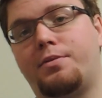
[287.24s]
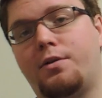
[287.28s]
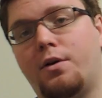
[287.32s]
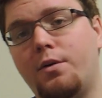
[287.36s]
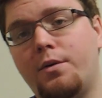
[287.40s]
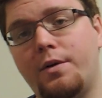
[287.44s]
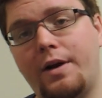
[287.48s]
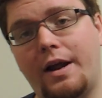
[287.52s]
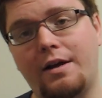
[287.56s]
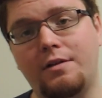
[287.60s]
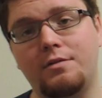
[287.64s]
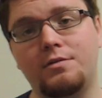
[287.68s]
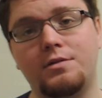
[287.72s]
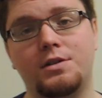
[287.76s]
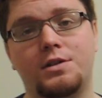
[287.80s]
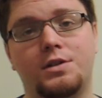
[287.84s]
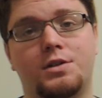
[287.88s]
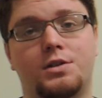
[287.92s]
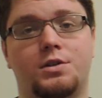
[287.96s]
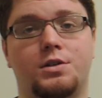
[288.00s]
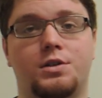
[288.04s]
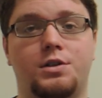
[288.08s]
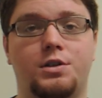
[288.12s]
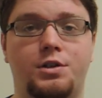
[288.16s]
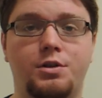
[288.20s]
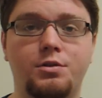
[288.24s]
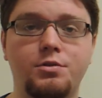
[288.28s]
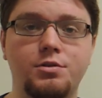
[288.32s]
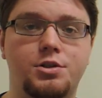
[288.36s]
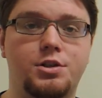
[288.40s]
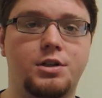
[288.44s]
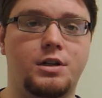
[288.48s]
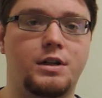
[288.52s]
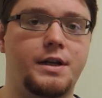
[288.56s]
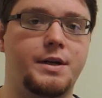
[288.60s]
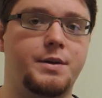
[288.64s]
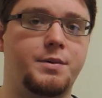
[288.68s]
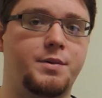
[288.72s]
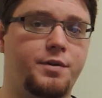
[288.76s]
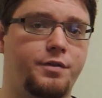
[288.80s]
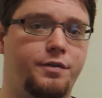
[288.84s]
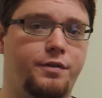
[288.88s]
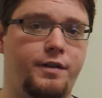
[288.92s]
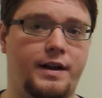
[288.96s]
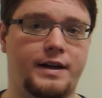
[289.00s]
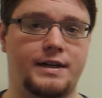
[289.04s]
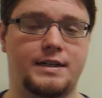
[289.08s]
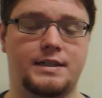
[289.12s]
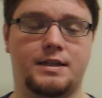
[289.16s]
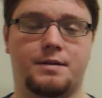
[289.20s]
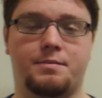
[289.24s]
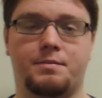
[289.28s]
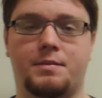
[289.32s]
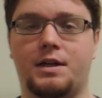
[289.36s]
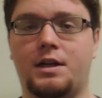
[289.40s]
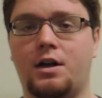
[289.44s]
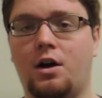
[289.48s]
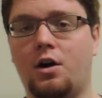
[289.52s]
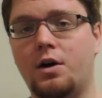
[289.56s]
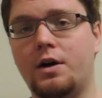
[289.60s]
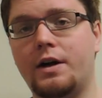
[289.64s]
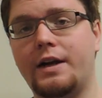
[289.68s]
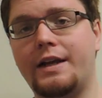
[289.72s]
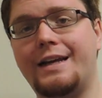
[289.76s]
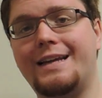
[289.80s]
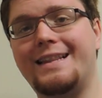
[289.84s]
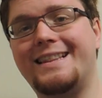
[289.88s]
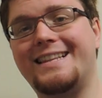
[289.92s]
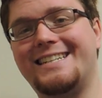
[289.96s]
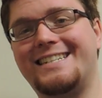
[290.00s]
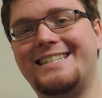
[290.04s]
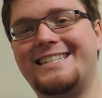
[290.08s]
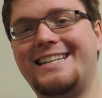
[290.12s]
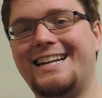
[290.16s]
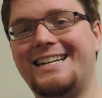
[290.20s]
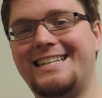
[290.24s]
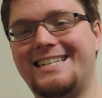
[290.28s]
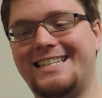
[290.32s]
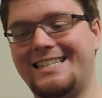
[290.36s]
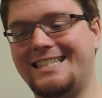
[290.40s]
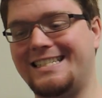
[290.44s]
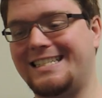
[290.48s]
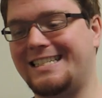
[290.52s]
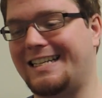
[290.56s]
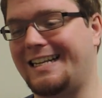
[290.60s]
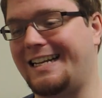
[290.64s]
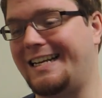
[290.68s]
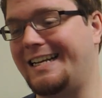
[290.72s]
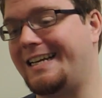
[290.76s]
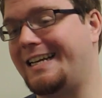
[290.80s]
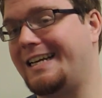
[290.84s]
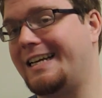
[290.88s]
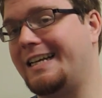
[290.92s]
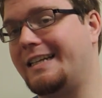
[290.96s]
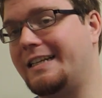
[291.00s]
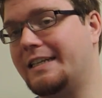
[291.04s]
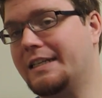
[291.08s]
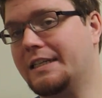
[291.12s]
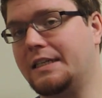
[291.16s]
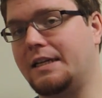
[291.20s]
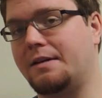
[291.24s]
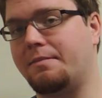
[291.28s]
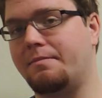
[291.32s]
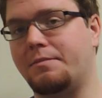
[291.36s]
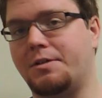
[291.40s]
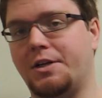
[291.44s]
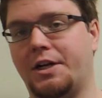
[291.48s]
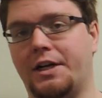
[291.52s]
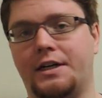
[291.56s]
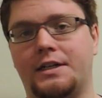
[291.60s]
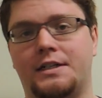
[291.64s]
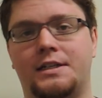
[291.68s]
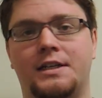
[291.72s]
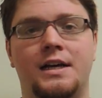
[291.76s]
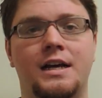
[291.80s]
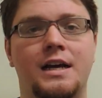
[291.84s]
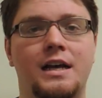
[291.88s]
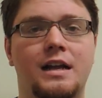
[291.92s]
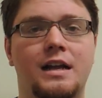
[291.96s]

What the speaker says: pronouns usually reflect something already in the sentence, like the subject.